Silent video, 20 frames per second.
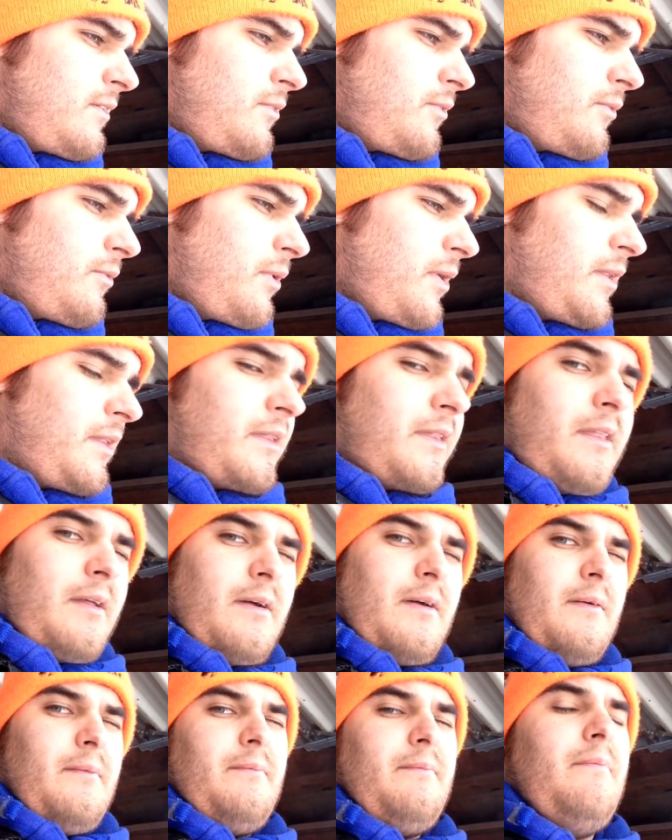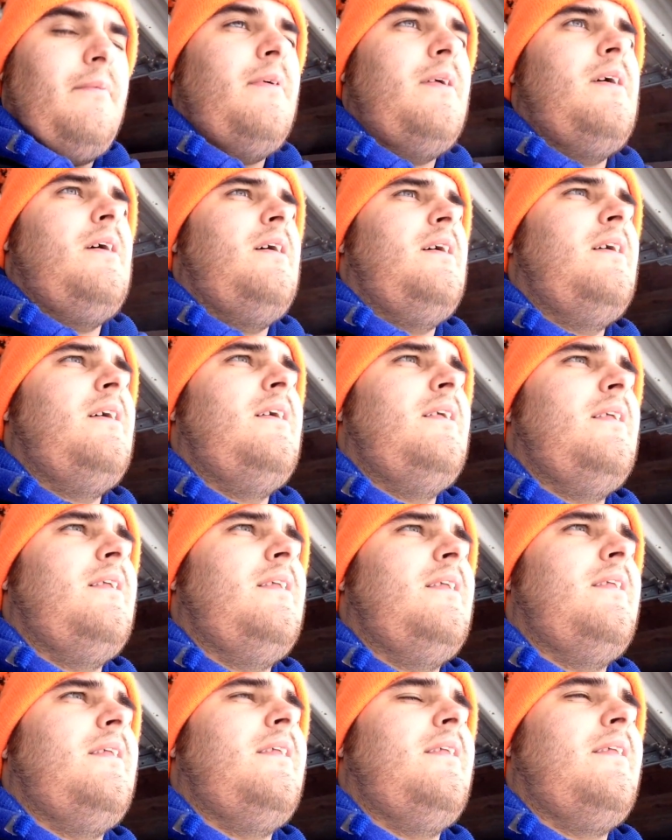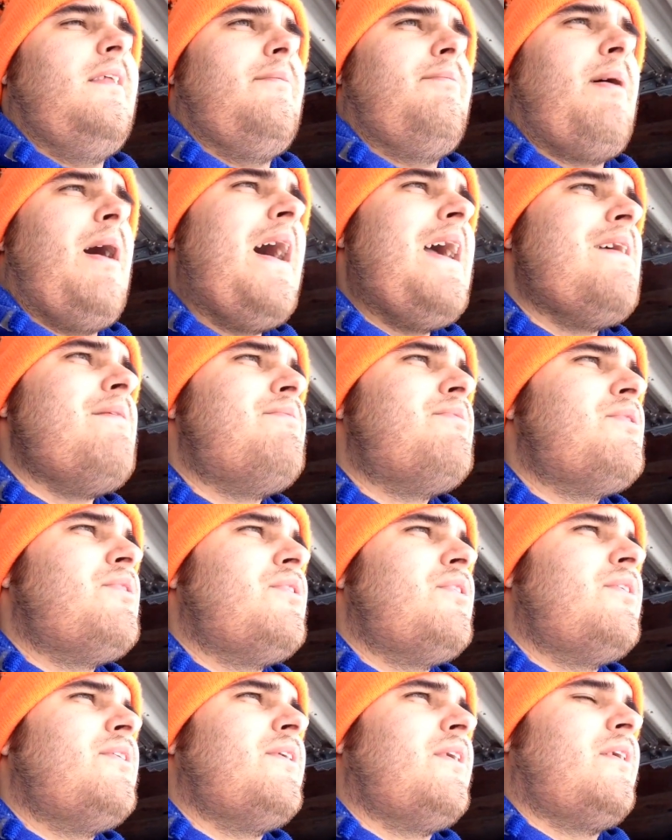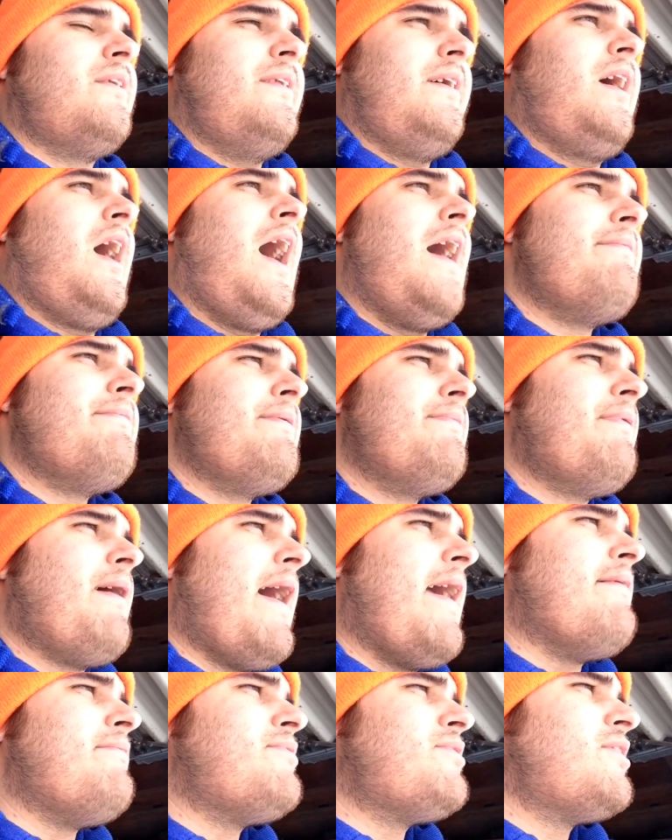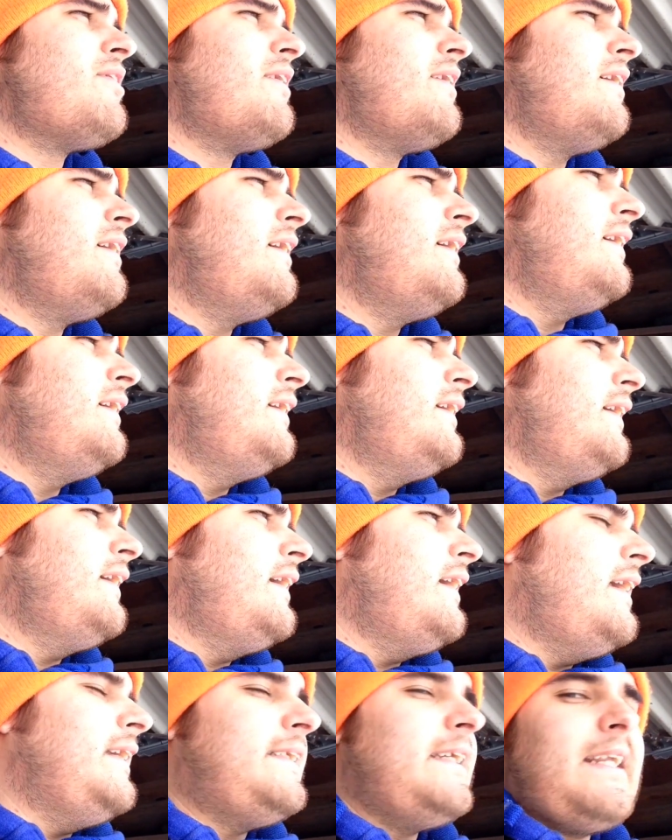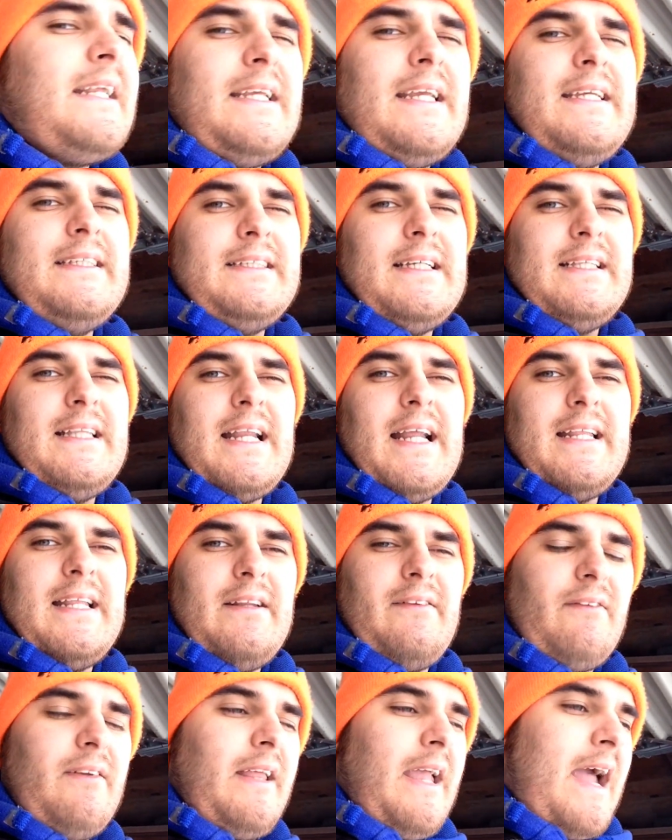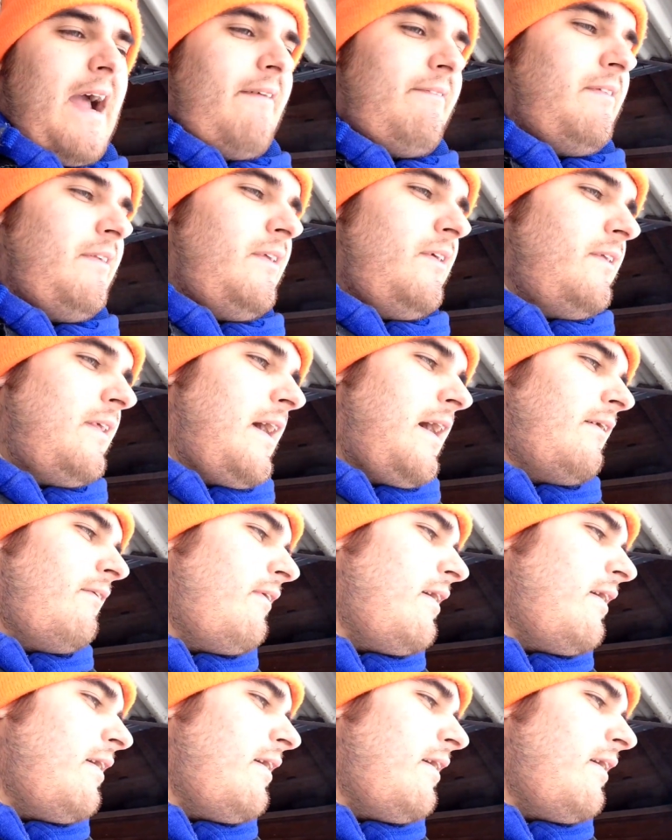with the the pipes, the, the copper pipes. He said he said that I didn't really have to do that.